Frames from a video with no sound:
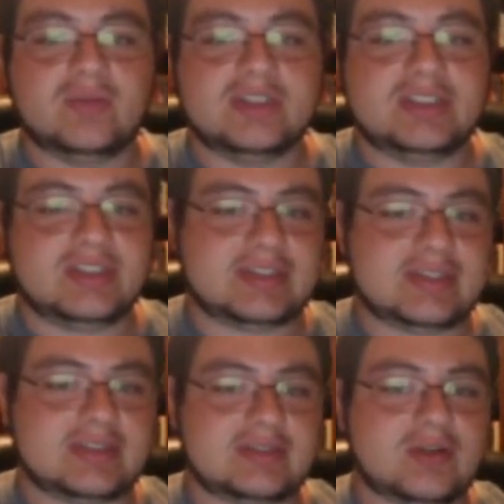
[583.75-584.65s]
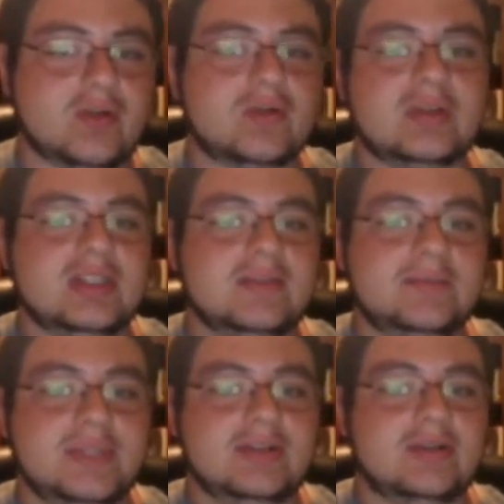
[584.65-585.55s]
would just totally
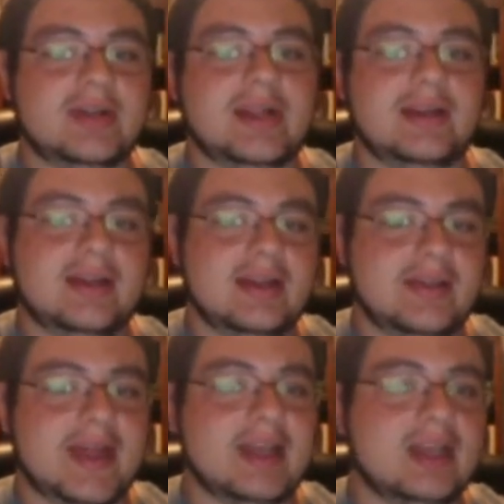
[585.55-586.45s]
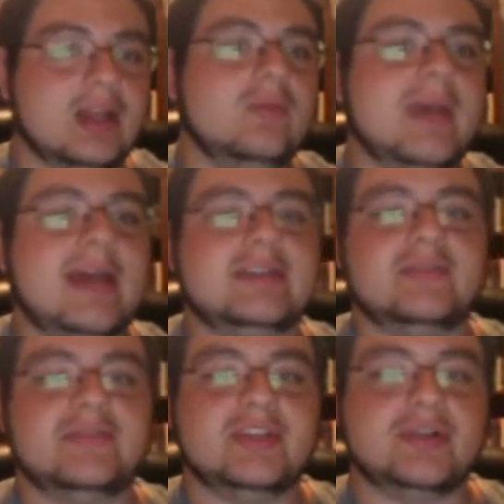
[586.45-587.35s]
obliterate that low
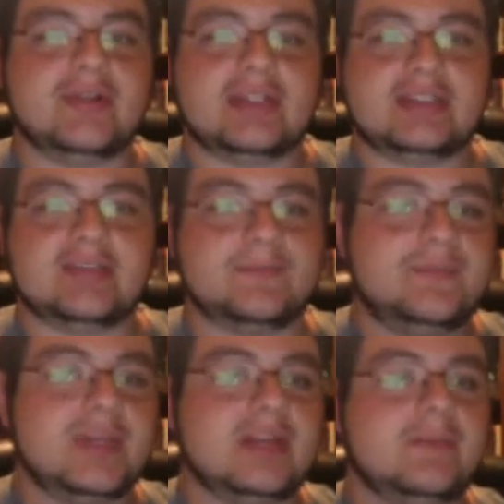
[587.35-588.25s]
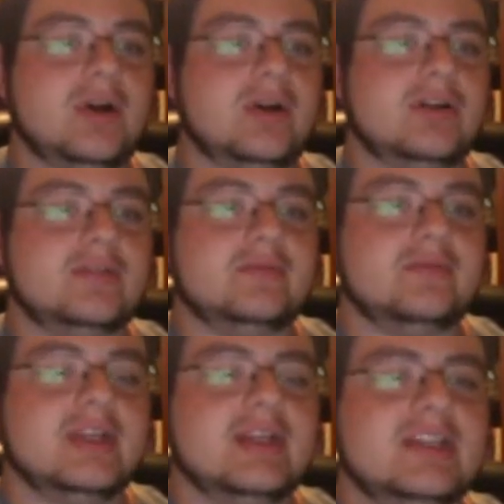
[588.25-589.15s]
magic feel that's a big part of
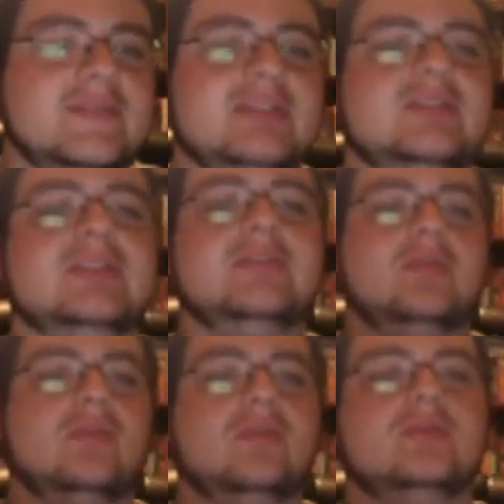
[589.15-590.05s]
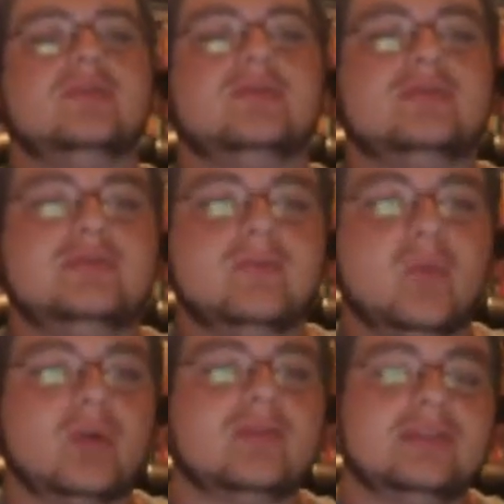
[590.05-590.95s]
especially the older,
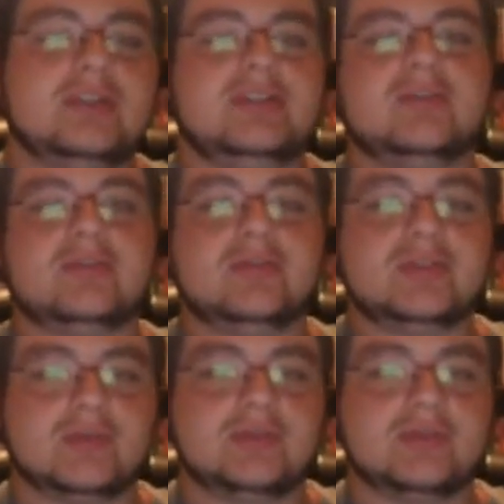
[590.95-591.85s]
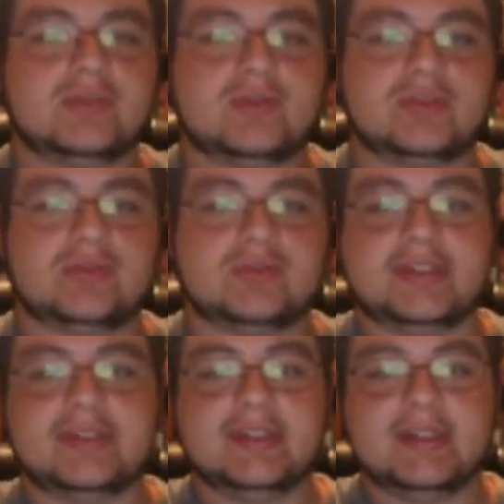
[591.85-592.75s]
more traditional sword and
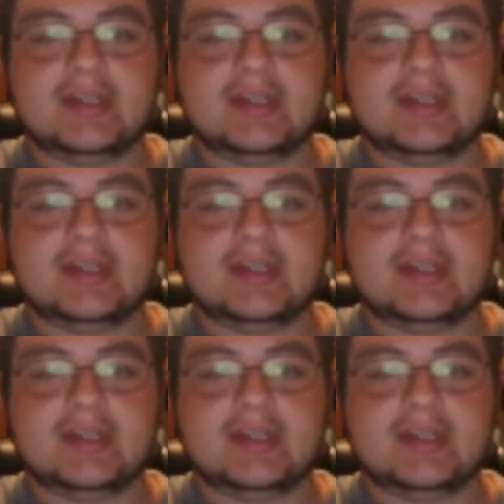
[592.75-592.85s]
sorcery